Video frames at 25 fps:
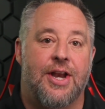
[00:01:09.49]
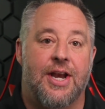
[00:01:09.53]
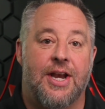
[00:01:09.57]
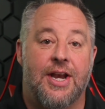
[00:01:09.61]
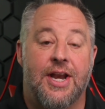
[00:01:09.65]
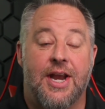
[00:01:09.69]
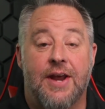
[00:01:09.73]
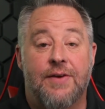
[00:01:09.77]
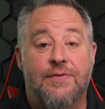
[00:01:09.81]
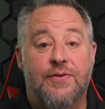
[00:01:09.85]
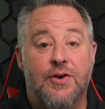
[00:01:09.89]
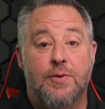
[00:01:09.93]

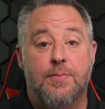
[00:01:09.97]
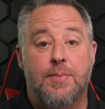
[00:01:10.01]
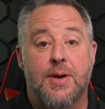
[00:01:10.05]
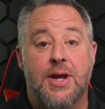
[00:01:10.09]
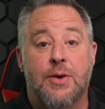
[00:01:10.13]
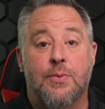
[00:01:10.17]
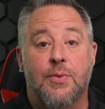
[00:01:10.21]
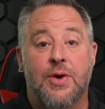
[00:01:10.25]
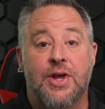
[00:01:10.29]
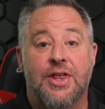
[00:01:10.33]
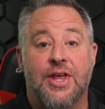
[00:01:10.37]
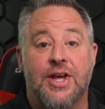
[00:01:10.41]
And if you've
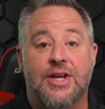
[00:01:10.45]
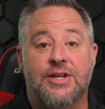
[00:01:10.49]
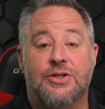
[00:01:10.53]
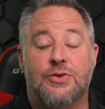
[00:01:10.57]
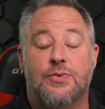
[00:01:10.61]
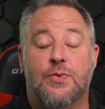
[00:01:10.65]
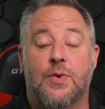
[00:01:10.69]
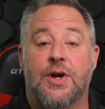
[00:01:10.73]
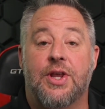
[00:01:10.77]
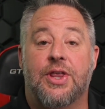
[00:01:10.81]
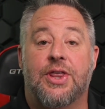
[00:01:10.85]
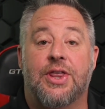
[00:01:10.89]
been with
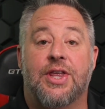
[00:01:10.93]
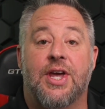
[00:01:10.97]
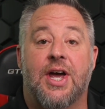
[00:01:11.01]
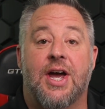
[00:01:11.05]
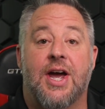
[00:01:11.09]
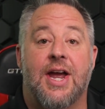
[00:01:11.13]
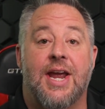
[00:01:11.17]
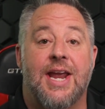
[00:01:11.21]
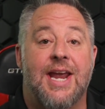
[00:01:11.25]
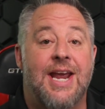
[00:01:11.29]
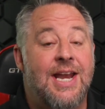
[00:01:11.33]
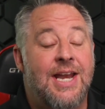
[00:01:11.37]
us with
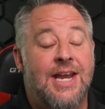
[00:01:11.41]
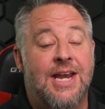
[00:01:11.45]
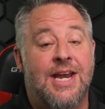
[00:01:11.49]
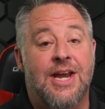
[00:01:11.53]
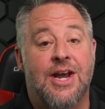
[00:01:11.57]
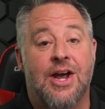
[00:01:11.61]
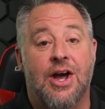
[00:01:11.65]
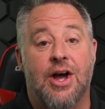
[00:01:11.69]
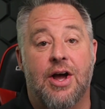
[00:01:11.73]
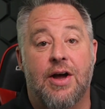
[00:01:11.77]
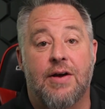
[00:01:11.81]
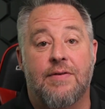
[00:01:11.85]

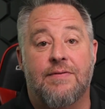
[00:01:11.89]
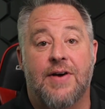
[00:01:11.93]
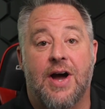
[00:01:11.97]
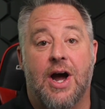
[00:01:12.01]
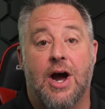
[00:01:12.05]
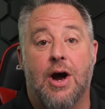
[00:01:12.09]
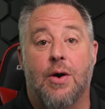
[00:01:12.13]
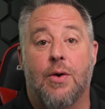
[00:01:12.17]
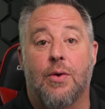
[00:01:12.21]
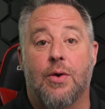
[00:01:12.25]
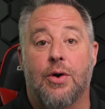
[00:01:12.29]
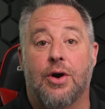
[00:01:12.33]
any of
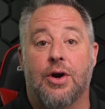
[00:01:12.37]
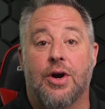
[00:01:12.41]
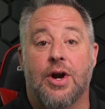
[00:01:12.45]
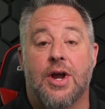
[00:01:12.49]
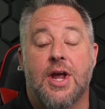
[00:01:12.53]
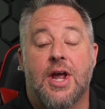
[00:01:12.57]
our